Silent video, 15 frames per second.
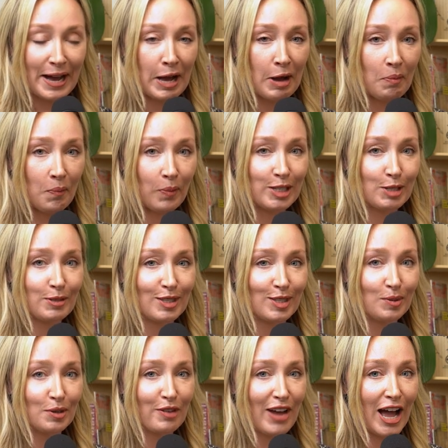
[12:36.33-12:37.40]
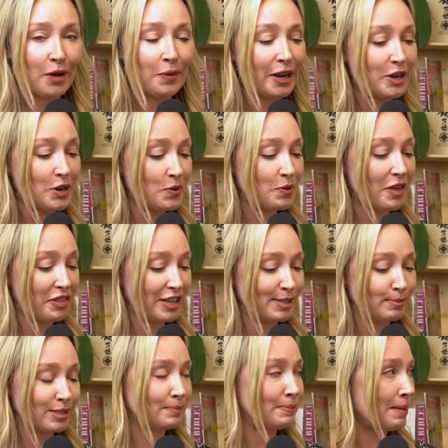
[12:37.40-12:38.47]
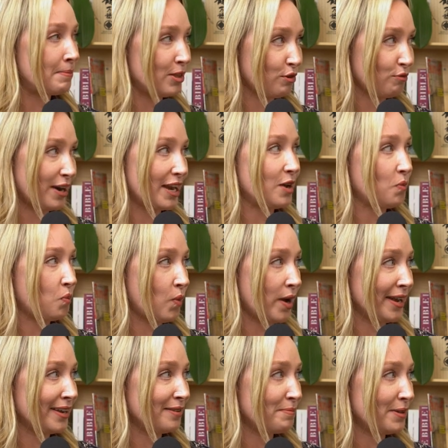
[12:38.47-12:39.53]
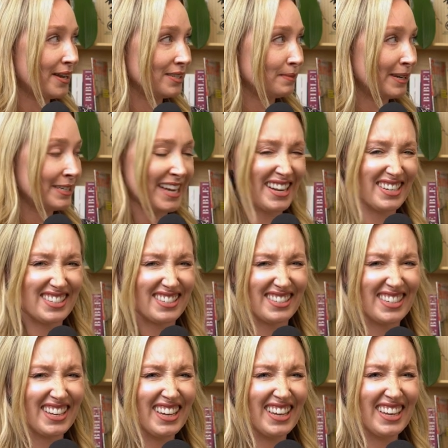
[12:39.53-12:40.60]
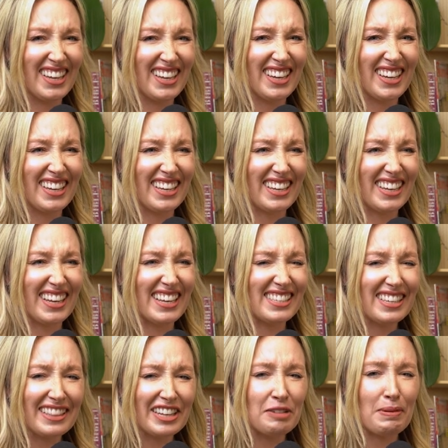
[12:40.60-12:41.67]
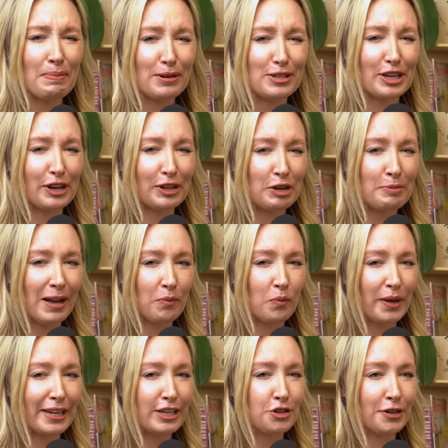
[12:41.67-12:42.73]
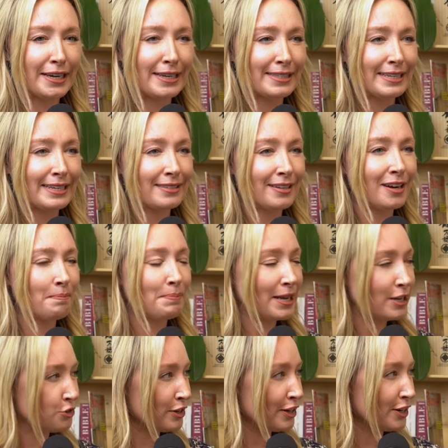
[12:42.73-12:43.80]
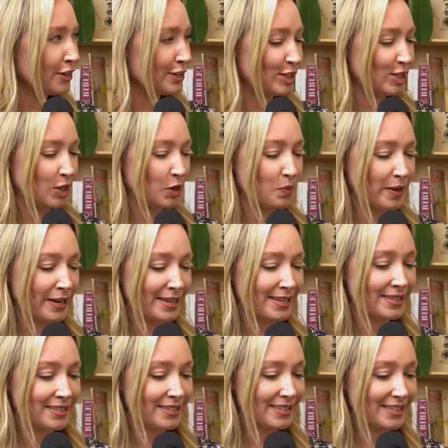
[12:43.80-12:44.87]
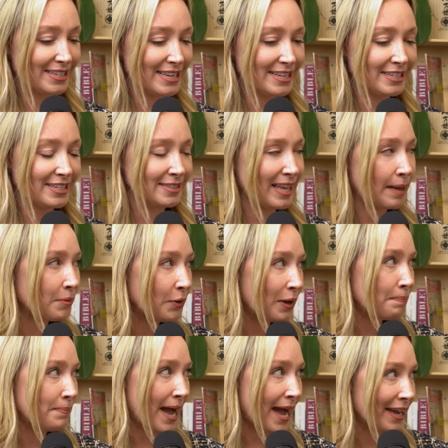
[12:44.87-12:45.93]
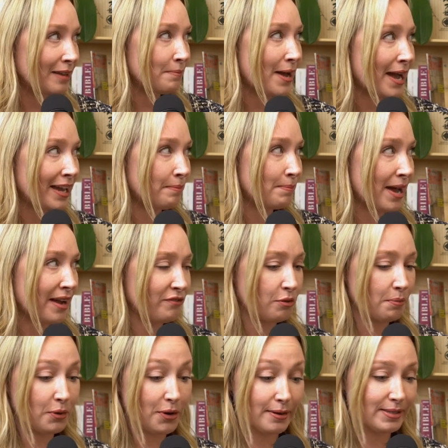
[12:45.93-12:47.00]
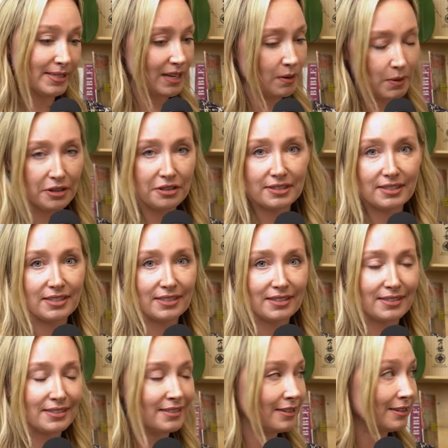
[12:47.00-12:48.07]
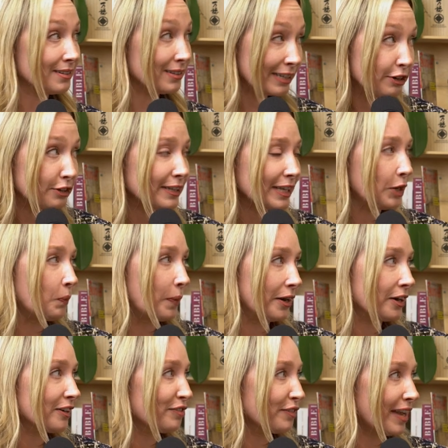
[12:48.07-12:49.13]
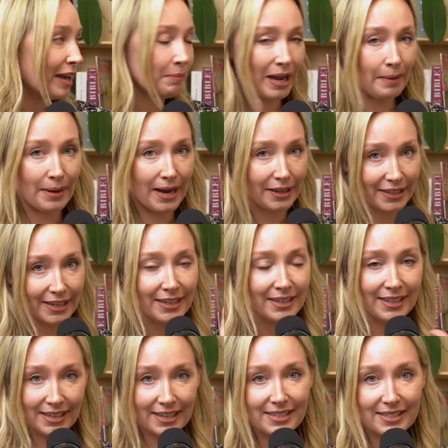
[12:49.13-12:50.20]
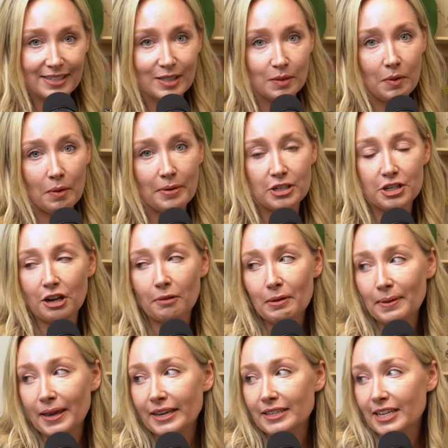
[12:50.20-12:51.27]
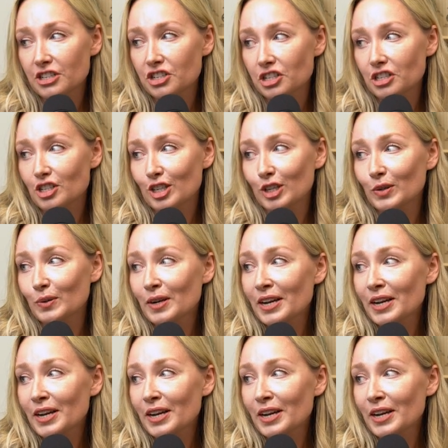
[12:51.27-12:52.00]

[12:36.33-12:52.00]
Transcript: which was sort of how I knew that this was maybe the right wine, because my dad he's a little bit particular about what he drinks, and he's not a big drinker. And so when he just kept going back and back and back for more, I was like, well, this is clearly a winner. Forget my palate. His is the one we should all be paying attention to.